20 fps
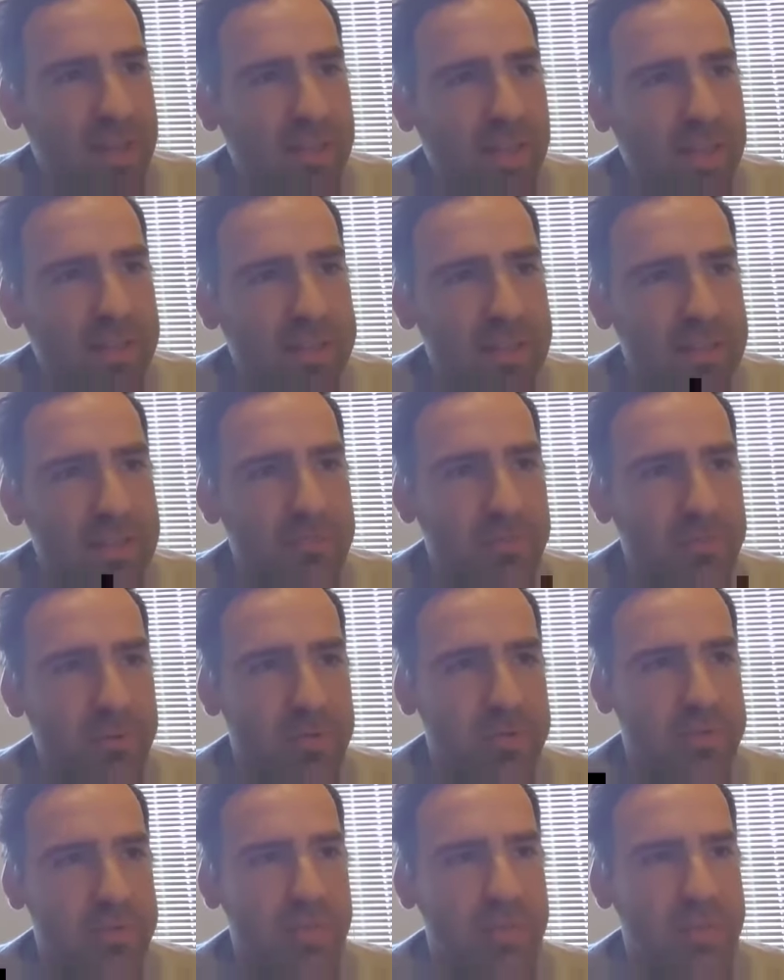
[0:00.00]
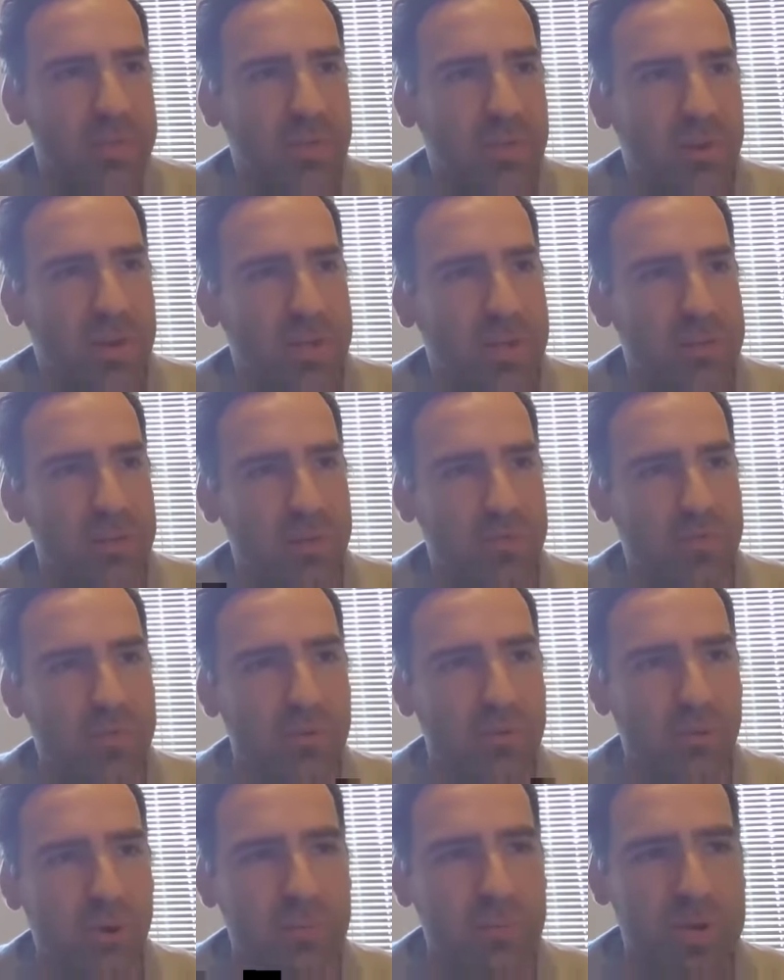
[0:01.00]
they dispersed the entire sort of
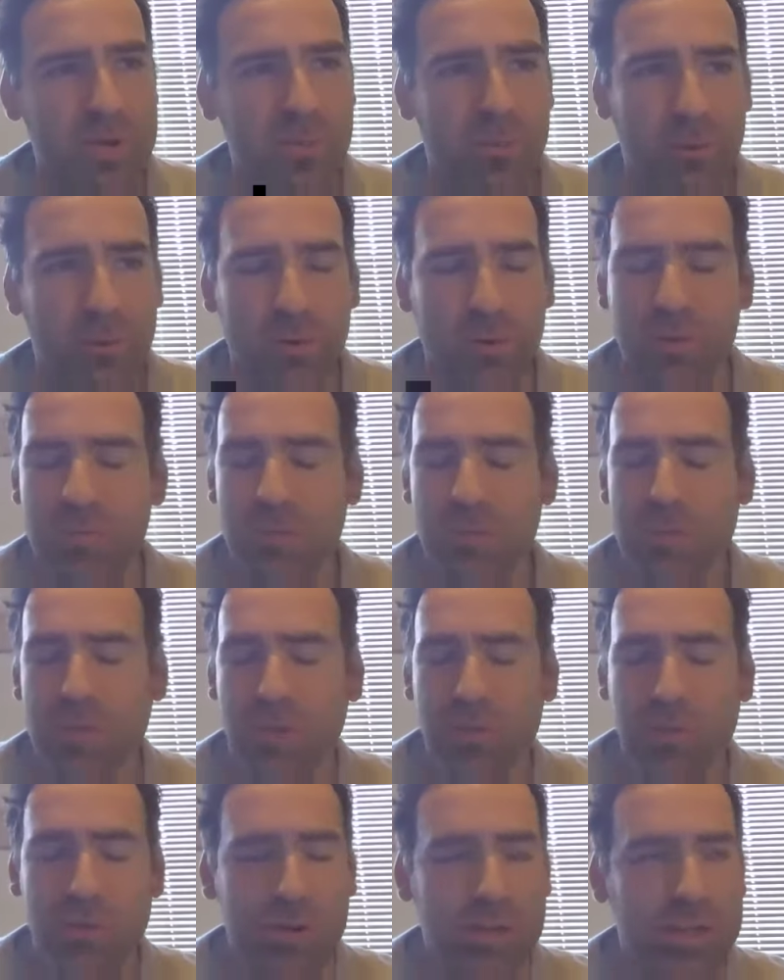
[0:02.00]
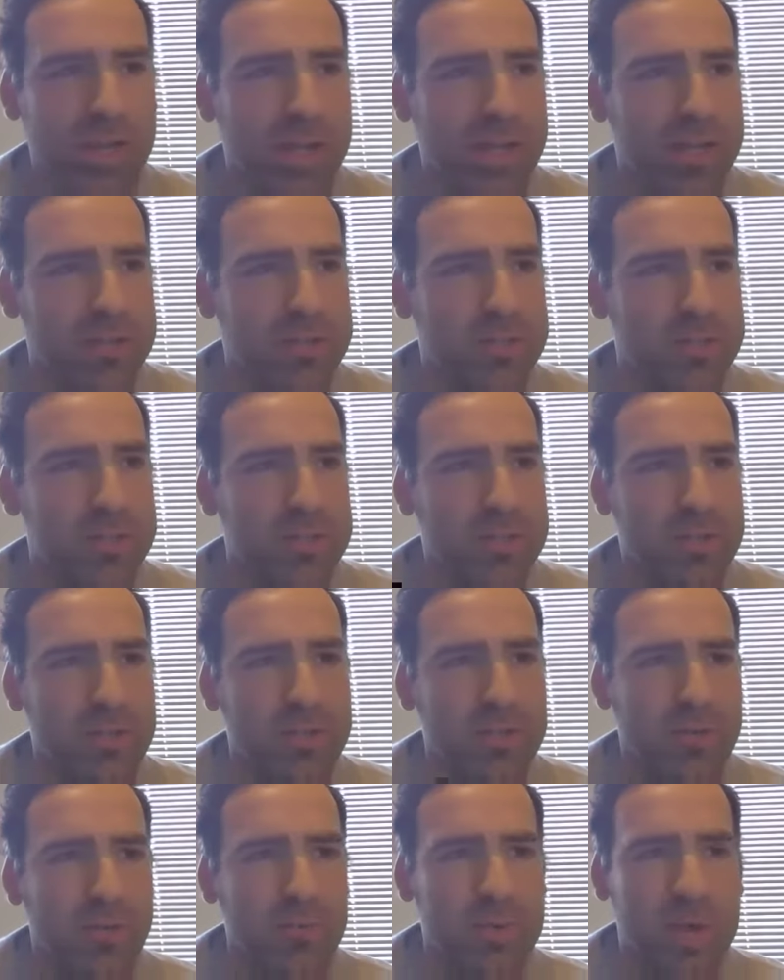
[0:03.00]
corrupt network in which they were engaged.
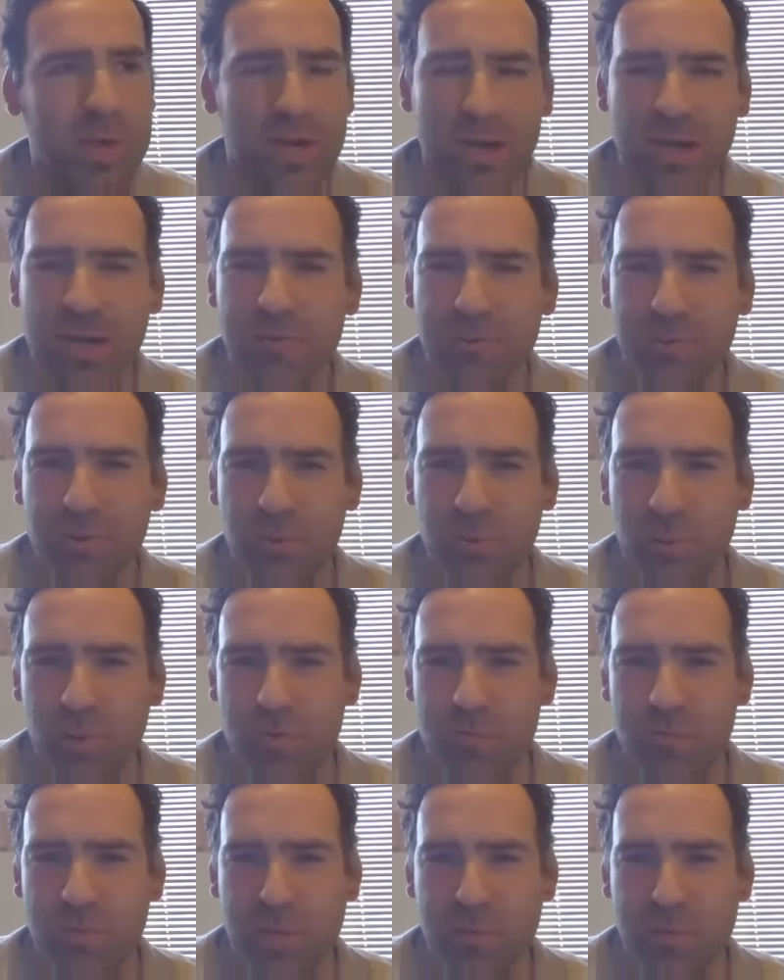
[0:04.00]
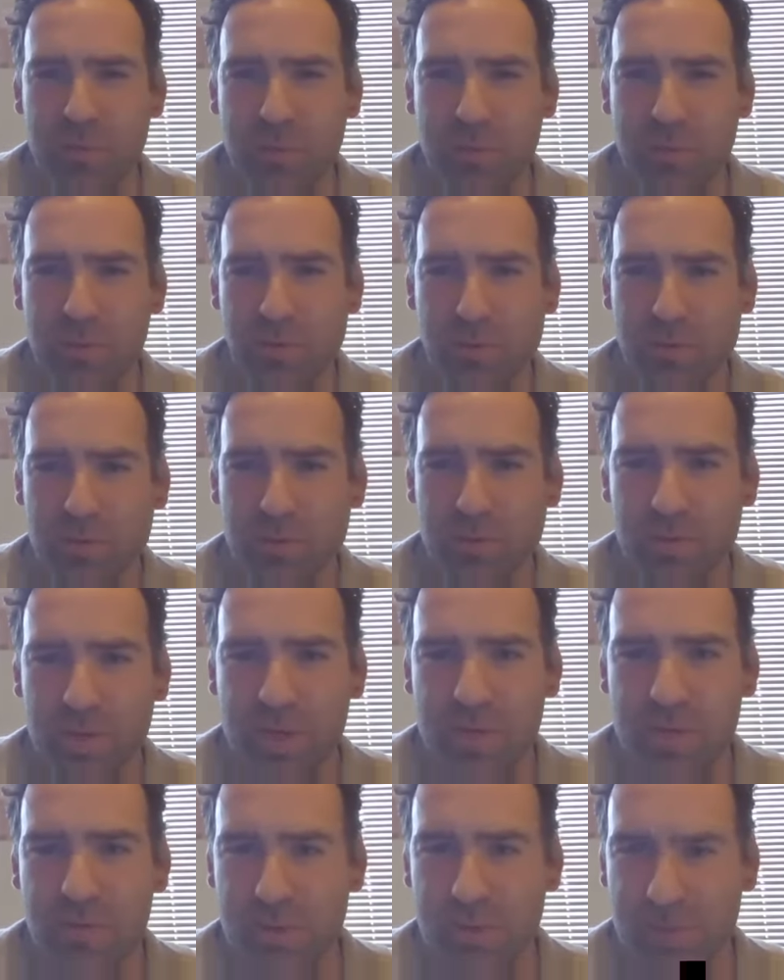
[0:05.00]
So there were about 112 people across
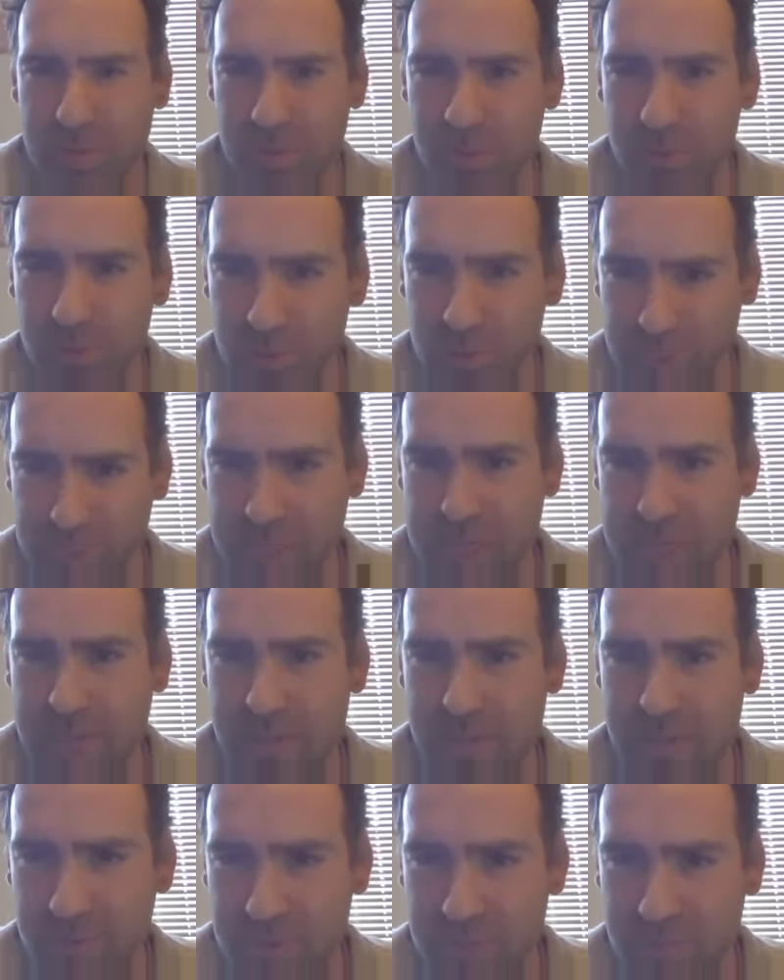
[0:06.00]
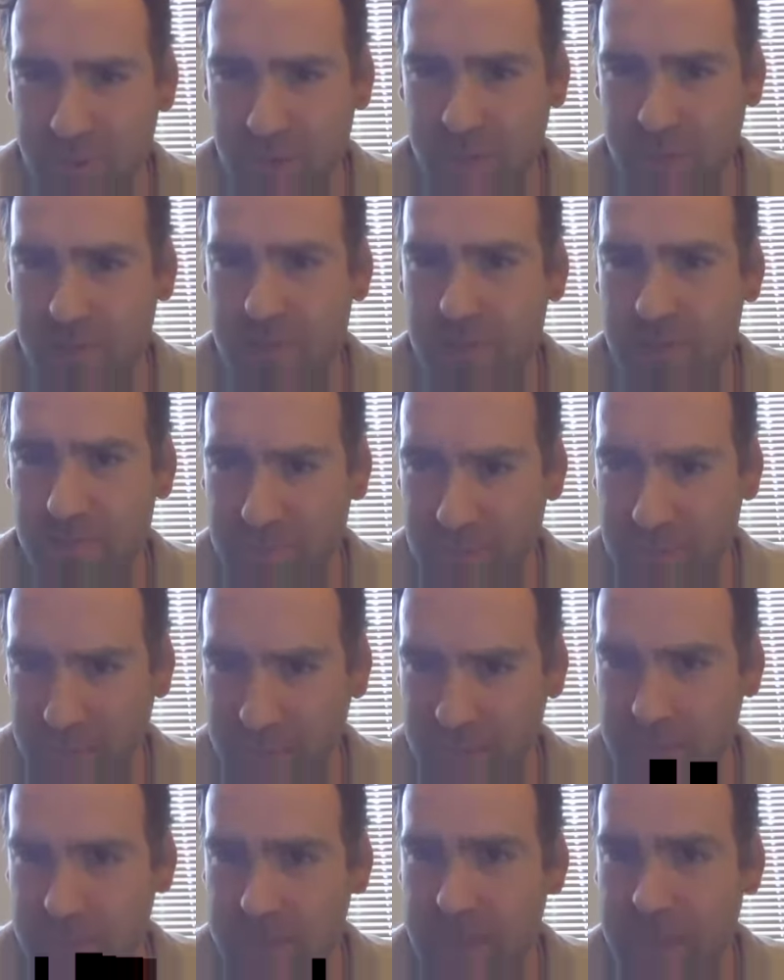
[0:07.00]
different areas that were all engaged in this practice of
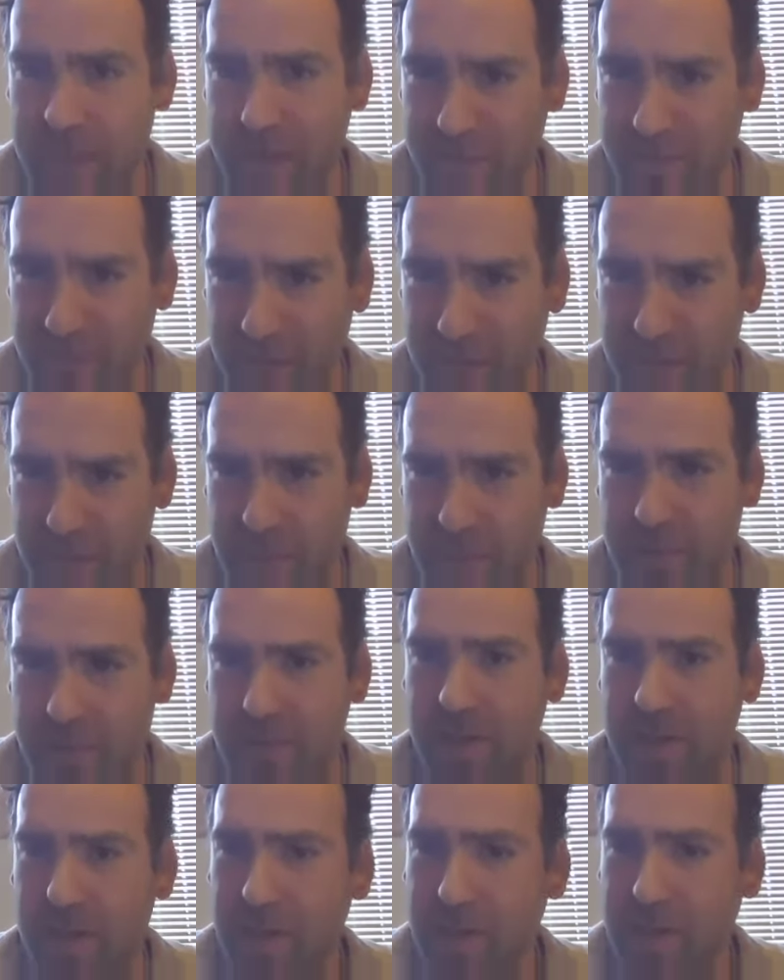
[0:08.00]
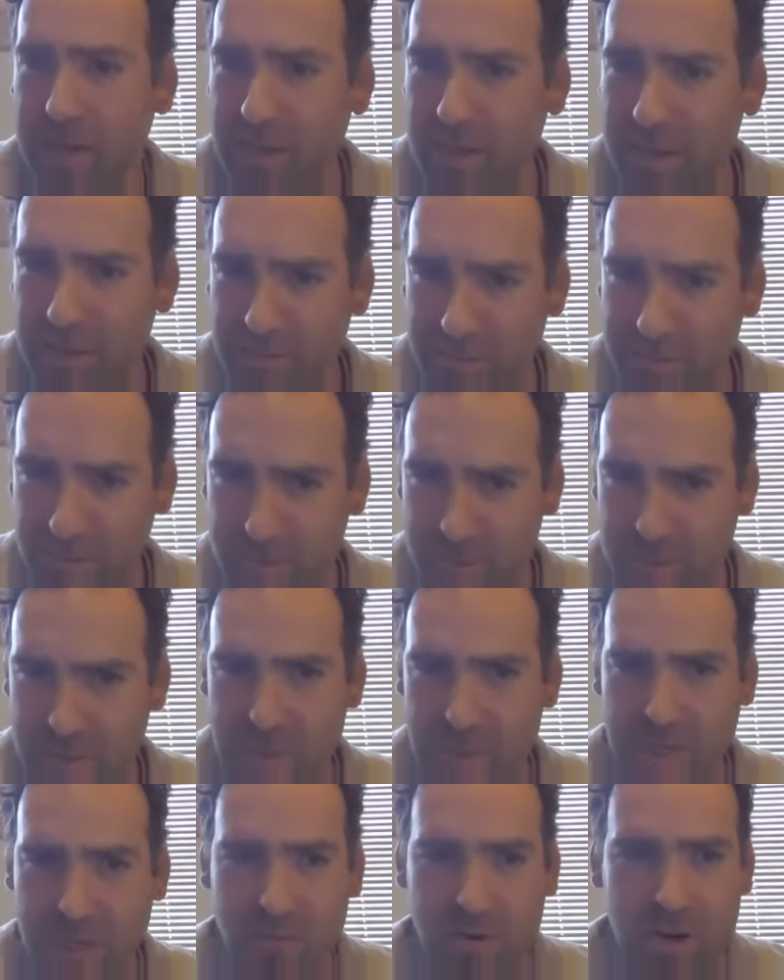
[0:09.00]
taking land and keeping it and
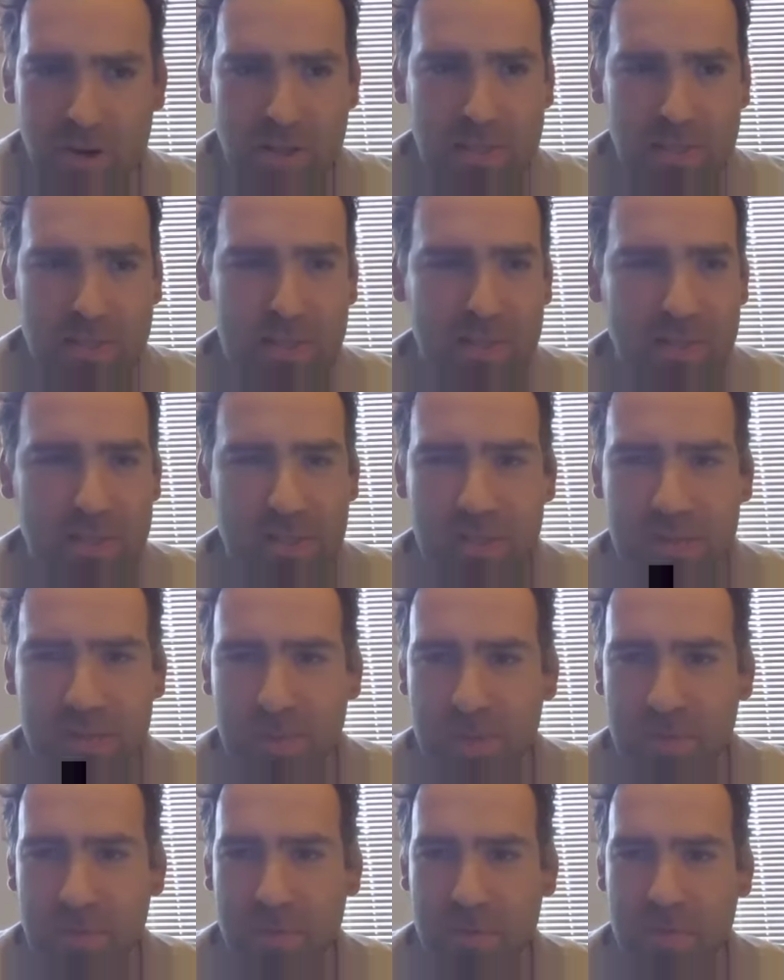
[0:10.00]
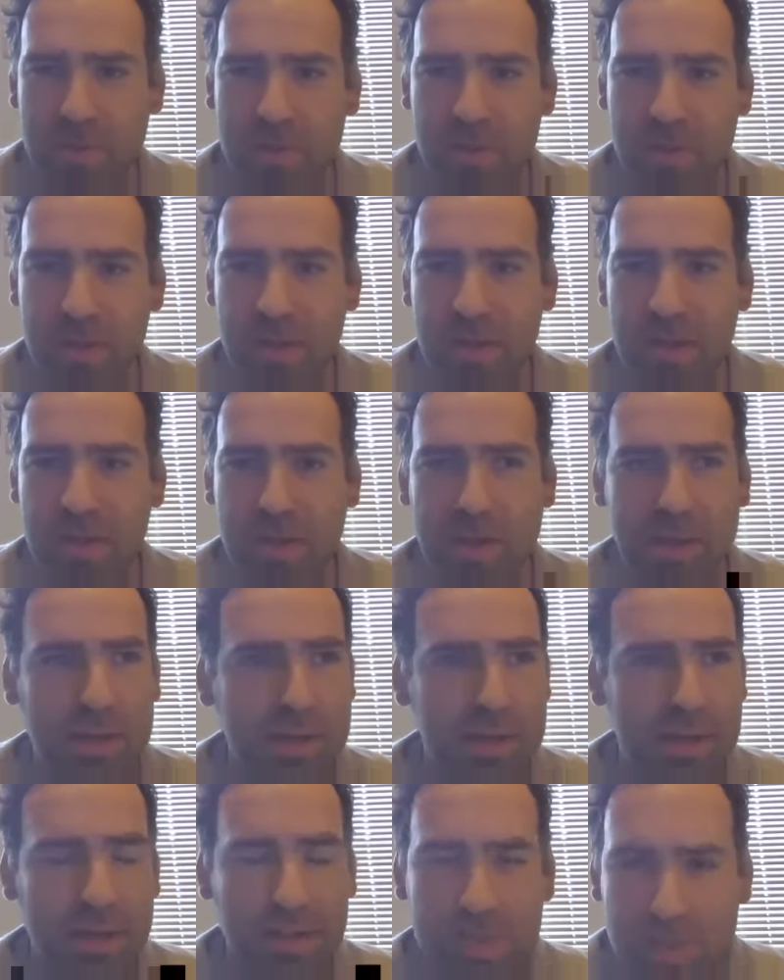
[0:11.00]
committing violence against these people.
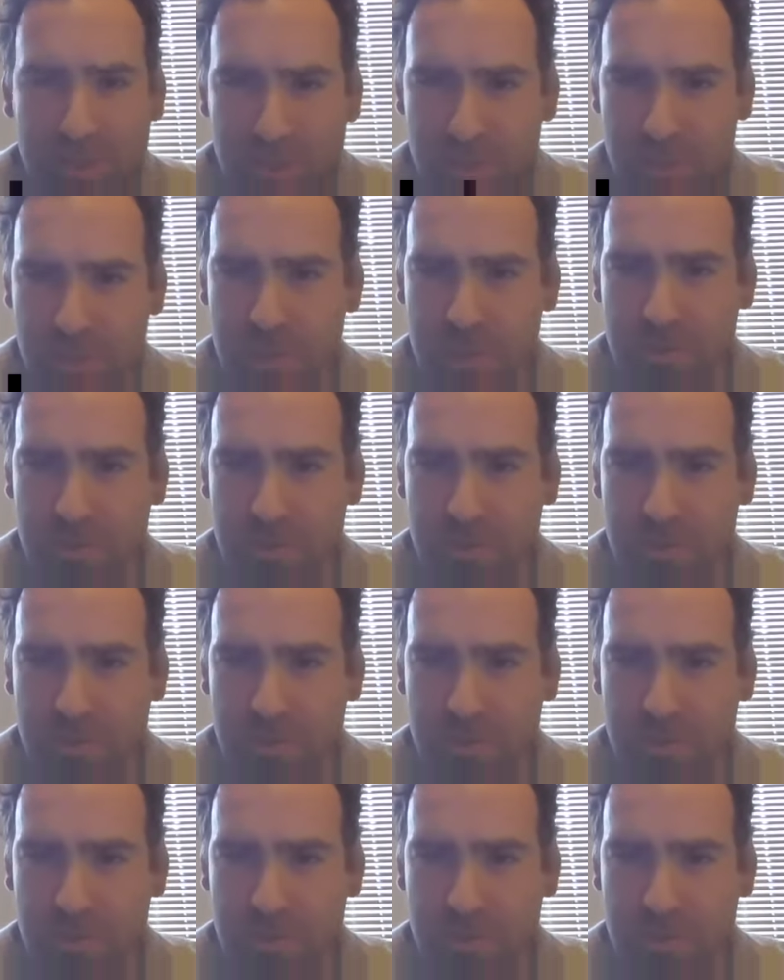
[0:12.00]
And they just